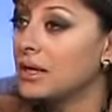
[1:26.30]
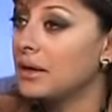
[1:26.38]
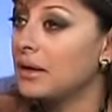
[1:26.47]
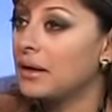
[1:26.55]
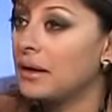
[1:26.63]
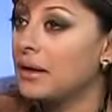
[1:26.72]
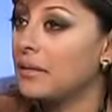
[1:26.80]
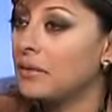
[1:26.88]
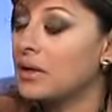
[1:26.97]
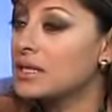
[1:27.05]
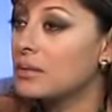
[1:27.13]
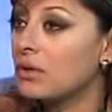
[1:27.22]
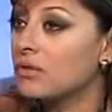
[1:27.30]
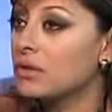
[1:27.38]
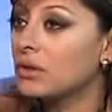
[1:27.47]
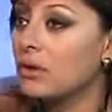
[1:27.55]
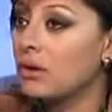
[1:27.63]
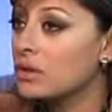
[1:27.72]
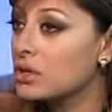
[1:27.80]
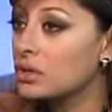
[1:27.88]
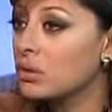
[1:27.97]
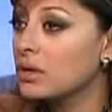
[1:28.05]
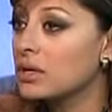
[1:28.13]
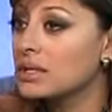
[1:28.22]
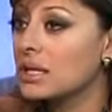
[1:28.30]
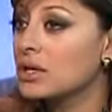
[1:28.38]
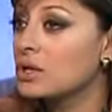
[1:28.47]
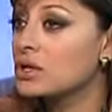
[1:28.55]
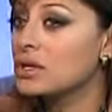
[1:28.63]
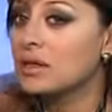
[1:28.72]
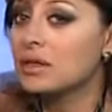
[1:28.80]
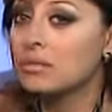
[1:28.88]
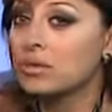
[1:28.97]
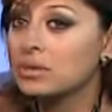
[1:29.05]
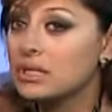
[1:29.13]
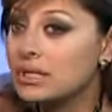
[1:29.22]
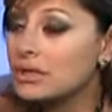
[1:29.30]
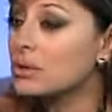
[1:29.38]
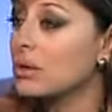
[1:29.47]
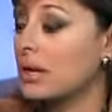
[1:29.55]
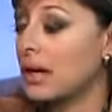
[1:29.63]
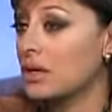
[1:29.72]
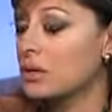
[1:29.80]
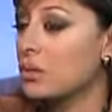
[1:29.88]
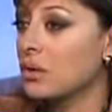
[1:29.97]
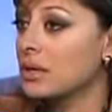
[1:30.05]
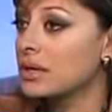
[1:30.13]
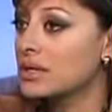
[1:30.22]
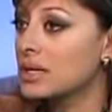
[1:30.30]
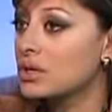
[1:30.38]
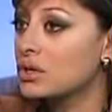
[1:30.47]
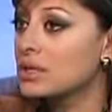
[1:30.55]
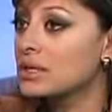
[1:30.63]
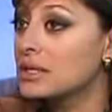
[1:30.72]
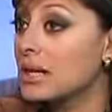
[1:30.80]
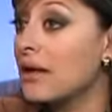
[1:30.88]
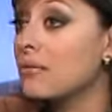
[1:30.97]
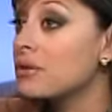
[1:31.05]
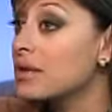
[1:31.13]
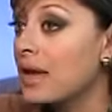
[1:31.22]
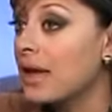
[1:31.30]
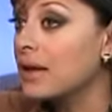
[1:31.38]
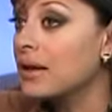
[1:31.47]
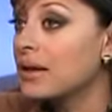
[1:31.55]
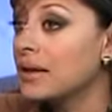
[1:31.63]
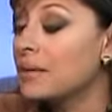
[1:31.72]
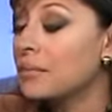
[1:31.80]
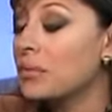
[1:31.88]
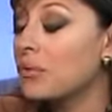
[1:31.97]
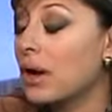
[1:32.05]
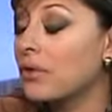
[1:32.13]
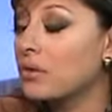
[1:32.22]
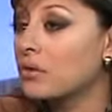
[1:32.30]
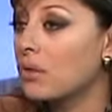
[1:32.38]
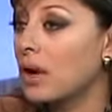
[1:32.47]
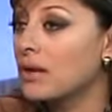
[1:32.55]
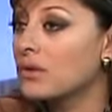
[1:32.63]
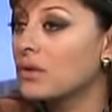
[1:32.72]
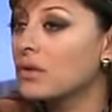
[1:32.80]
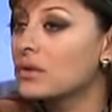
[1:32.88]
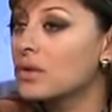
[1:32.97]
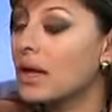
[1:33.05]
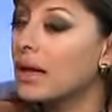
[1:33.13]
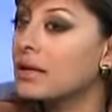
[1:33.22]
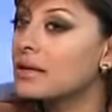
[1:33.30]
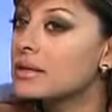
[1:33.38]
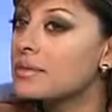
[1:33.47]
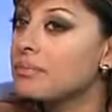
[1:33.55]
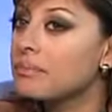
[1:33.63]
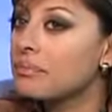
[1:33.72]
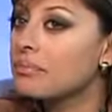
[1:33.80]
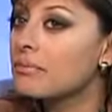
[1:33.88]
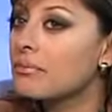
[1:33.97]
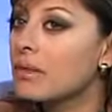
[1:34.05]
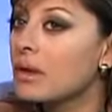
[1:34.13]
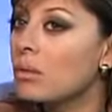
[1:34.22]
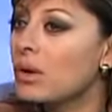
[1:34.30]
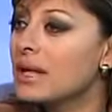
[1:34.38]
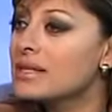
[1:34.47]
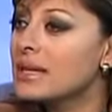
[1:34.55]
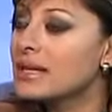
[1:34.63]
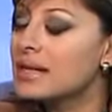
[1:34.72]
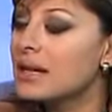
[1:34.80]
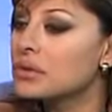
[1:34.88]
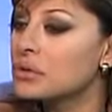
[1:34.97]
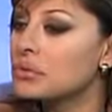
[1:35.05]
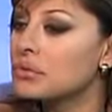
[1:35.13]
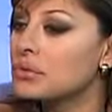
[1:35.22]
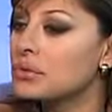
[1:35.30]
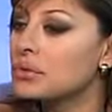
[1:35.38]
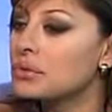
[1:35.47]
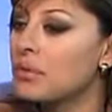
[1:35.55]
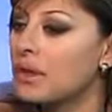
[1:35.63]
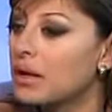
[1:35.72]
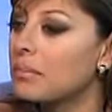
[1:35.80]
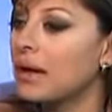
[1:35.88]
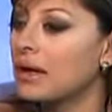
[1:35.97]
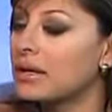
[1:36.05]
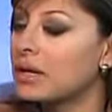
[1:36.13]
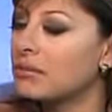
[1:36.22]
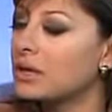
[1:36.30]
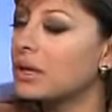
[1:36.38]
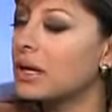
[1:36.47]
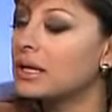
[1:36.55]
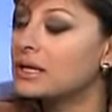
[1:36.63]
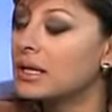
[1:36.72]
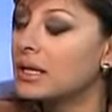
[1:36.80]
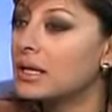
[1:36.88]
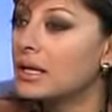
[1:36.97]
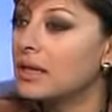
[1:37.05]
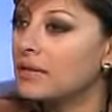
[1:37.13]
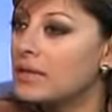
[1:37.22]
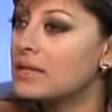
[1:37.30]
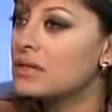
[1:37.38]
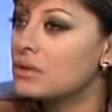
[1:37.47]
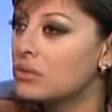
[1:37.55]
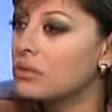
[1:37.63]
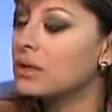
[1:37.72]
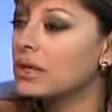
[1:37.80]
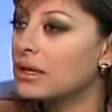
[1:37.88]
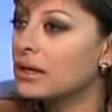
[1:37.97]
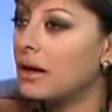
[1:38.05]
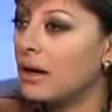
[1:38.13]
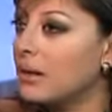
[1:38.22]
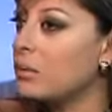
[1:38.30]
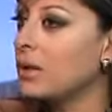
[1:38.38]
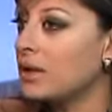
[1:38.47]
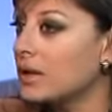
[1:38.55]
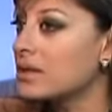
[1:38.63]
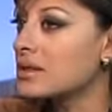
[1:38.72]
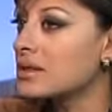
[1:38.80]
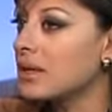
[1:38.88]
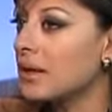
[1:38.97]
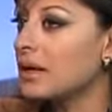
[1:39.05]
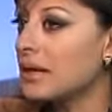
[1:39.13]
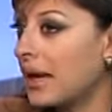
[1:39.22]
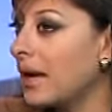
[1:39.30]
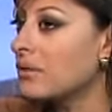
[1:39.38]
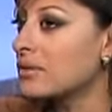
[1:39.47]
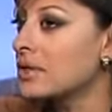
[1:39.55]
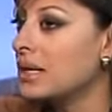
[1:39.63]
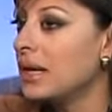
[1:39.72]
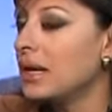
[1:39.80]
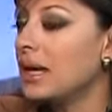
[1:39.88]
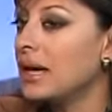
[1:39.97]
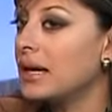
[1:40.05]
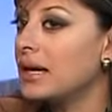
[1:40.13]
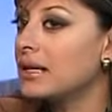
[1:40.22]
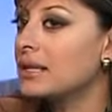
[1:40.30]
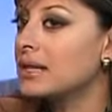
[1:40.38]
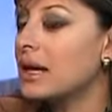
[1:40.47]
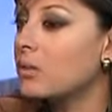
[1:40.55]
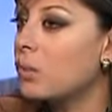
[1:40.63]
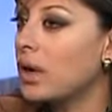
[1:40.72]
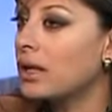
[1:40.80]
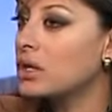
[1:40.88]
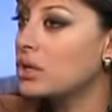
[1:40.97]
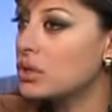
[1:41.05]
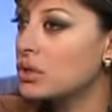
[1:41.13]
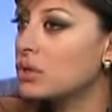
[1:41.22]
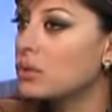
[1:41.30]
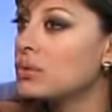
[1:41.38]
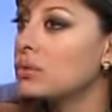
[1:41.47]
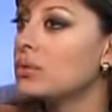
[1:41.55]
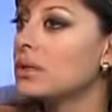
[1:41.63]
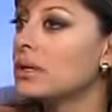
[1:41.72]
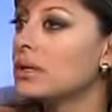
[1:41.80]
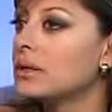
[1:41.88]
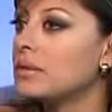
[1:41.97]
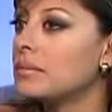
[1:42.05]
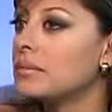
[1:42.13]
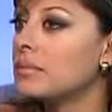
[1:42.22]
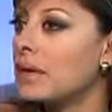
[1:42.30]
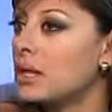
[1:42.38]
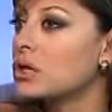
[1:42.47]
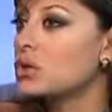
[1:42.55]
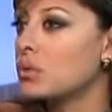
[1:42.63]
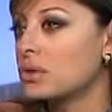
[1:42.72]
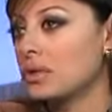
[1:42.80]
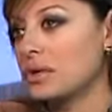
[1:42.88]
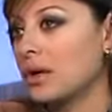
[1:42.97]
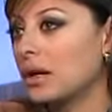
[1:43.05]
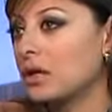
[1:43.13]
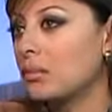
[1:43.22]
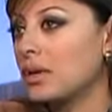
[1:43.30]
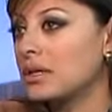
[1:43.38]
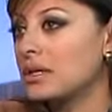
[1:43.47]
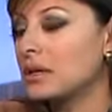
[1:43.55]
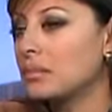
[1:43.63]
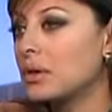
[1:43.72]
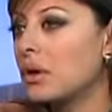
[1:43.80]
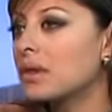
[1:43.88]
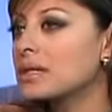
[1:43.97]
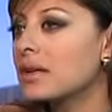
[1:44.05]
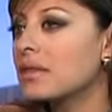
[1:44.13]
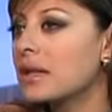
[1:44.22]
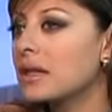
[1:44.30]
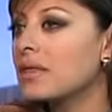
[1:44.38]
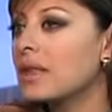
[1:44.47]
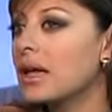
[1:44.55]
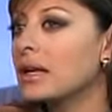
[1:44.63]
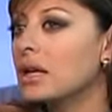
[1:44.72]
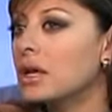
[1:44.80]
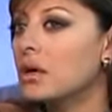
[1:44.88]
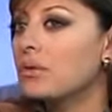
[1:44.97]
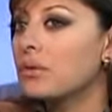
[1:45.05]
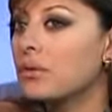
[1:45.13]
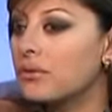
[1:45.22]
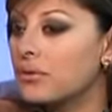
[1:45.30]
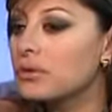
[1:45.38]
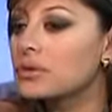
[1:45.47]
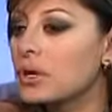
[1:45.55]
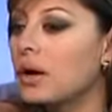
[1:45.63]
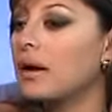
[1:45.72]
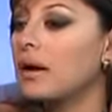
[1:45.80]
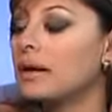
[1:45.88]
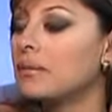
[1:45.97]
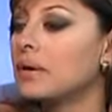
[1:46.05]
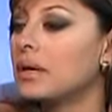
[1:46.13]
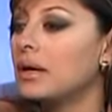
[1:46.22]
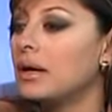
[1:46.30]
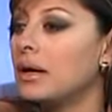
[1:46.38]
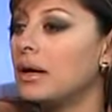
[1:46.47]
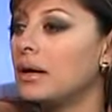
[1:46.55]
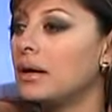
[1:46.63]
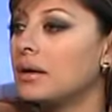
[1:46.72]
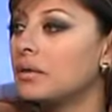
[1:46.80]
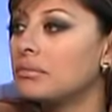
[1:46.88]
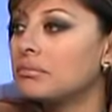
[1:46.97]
uh, at some of the largest organizations and the most interconnected organizations every day throughout this crisis. And when I sat down to, to think about it, I realized this is truly an eyewitness account. Mm-hmm. And I wanted to uh, make sure to document it because I think that for the first time, uh,